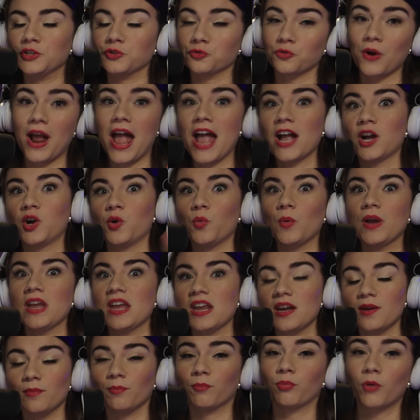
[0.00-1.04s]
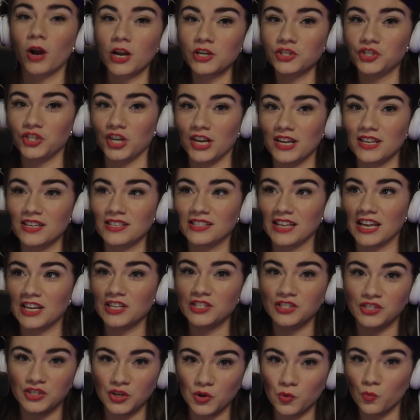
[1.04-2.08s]
drag queen brunches
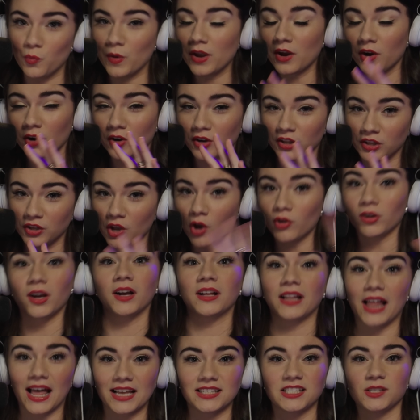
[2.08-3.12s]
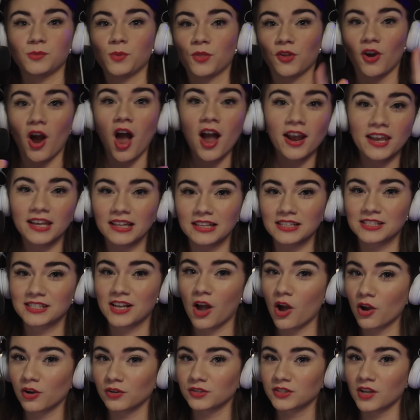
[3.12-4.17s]
and do weird yoga classes with your Oculus
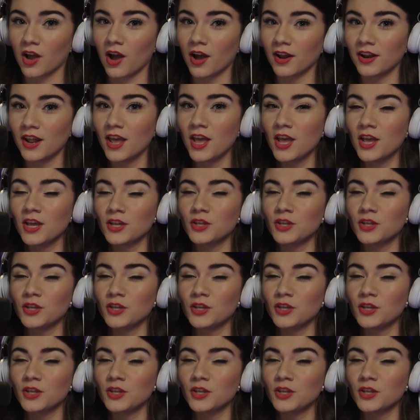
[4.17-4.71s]
goggles on,